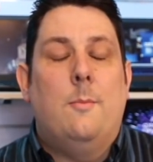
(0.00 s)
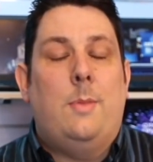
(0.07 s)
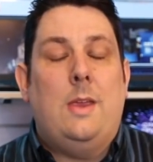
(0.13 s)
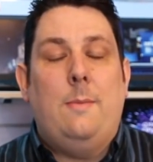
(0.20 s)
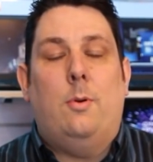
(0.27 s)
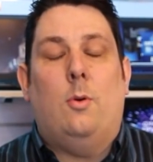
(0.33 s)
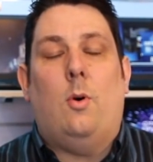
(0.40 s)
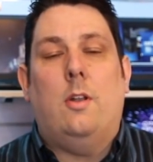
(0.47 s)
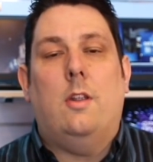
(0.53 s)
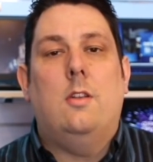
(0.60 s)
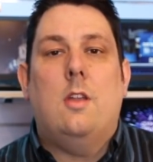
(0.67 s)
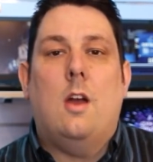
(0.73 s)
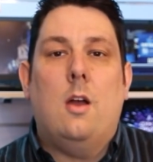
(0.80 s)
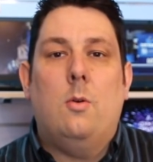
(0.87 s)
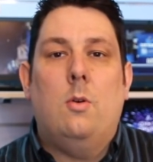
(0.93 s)
People want to
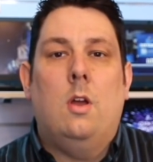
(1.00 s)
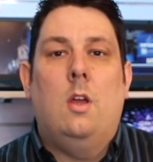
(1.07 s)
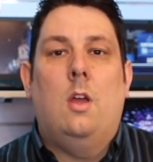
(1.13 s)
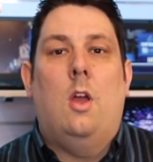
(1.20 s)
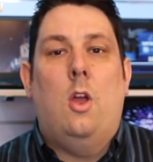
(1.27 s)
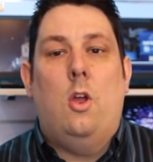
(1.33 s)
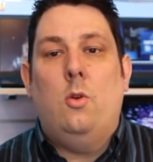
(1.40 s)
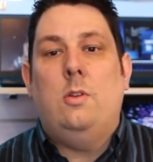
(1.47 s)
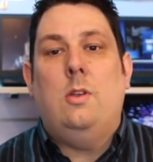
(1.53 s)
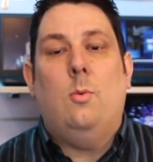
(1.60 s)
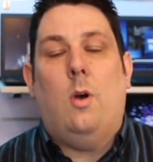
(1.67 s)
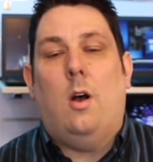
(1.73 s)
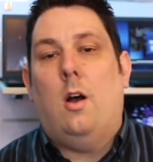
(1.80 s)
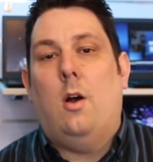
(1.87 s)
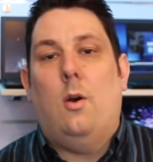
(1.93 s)
know who
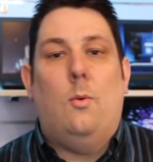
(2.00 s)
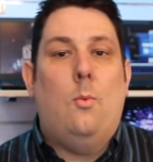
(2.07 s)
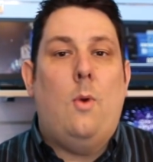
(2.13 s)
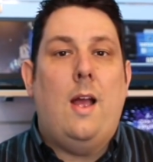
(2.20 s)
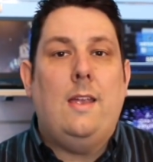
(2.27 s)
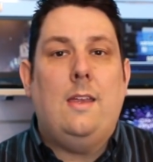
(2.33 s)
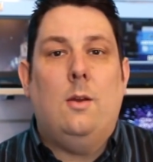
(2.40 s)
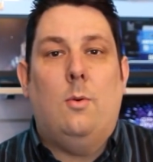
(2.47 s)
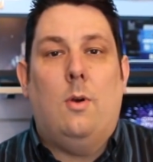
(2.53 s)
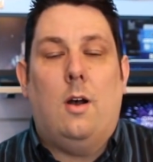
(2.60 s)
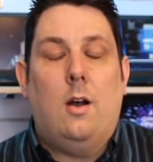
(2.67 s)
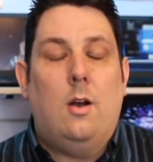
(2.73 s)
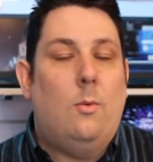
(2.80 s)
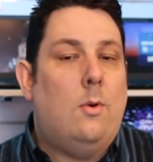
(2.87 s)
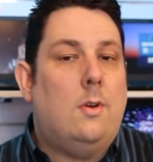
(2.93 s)
you are, where you
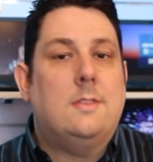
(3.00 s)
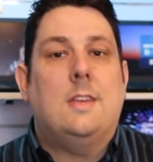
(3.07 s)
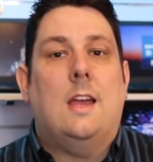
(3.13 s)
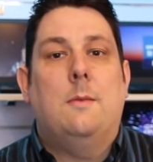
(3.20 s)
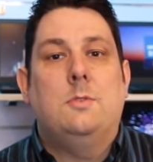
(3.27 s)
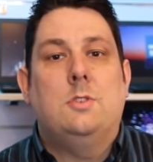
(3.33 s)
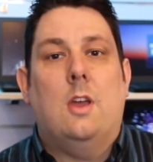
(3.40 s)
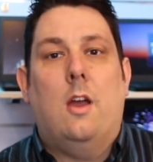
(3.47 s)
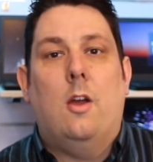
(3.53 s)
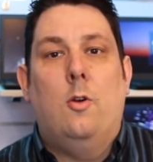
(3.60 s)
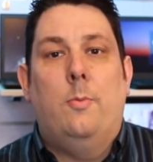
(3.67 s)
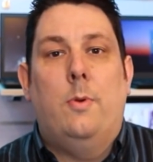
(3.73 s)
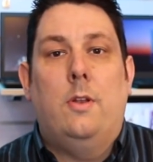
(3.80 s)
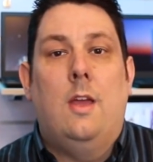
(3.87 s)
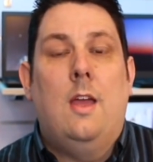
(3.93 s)
are, what times you're
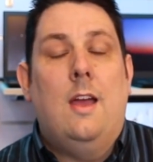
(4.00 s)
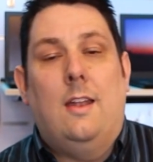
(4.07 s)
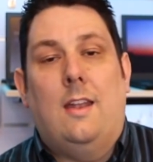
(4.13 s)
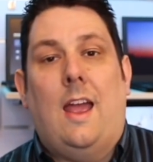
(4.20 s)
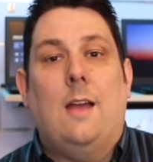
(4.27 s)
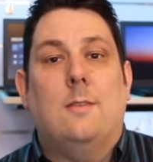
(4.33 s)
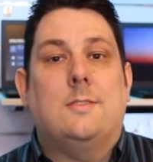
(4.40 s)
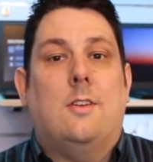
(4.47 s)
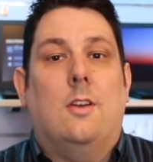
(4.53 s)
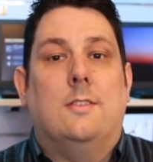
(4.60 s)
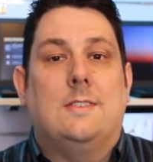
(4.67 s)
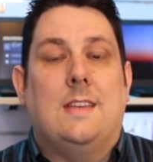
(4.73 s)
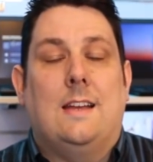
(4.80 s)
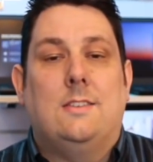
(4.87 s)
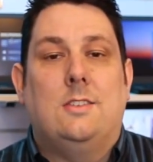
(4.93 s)
open, and how to
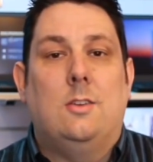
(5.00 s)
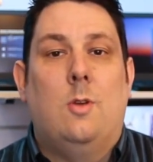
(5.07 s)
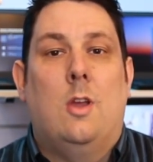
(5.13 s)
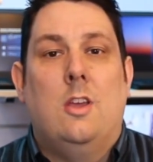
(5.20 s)
contact you